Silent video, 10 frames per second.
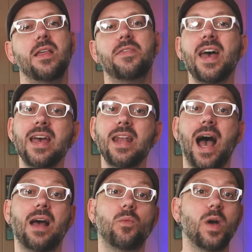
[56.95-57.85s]
Then
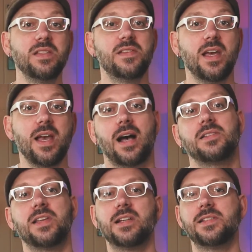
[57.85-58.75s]
on Wednesday, I'll
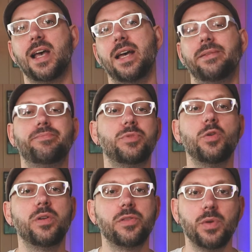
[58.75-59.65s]
set aside
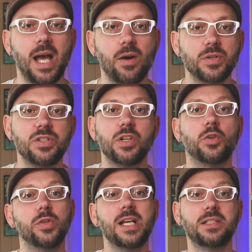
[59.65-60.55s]
2 to 3 hours to
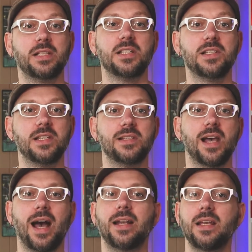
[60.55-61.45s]
create the listings
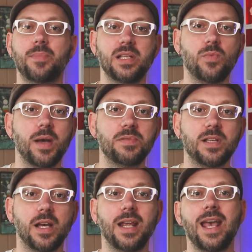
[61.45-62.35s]
on eBay's
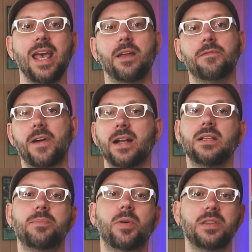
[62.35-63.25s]
website and
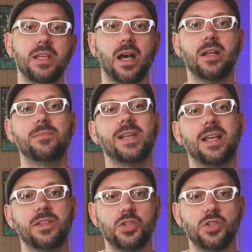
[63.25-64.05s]
finally put the items on